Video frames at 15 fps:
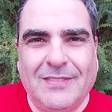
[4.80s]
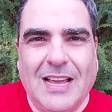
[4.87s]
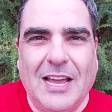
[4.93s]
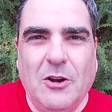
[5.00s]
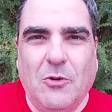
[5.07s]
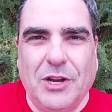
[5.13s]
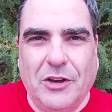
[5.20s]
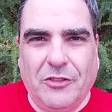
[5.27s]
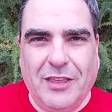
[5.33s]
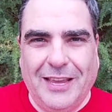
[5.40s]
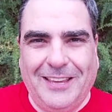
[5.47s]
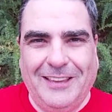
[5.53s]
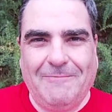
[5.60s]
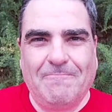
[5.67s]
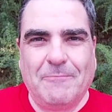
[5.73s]
I know what you're
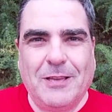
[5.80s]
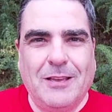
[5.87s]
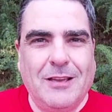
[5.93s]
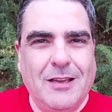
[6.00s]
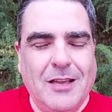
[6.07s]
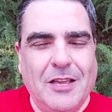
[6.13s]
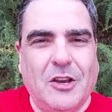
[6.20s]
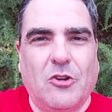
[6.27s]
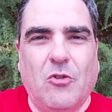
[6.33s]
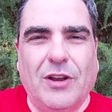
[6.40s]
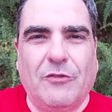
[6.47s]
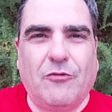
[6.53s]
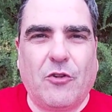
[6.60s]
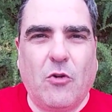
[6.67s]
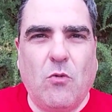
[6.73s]
thinking. You're
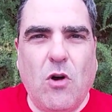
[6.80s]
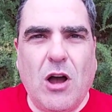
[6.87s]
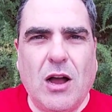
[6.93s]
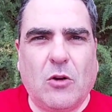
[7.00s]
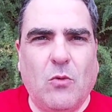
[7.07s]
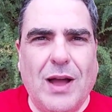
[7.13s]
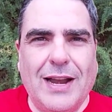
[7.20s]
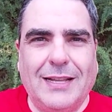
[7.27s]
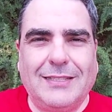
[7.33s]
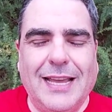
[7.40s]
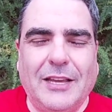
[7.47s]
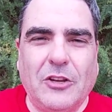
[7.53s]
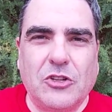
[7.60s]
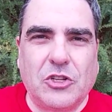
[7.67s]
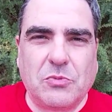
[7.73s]
going for a walk, why not
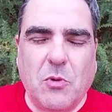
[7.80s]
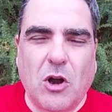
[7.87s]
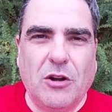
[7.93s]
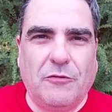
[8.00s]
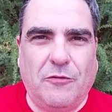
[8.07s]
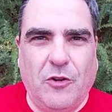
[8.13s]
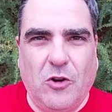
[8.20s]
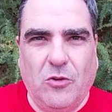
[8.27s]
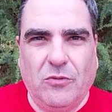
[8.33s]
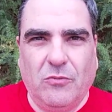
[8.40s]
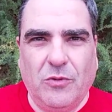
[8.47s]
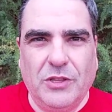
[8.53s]
take your smartphone?